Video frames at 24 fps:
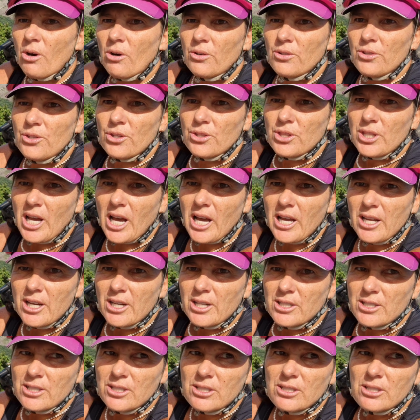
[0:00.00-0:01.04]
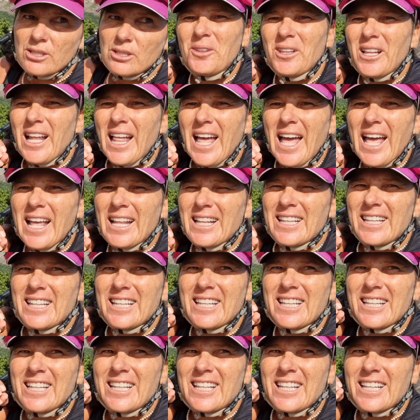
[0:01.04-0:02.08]
on your tires. Let
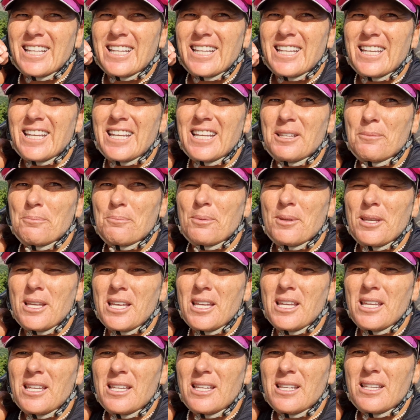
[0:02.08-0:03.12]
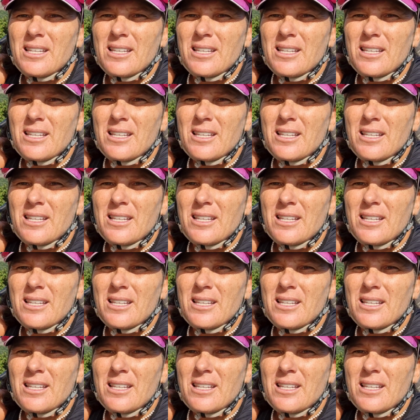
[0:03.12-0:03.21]
it be,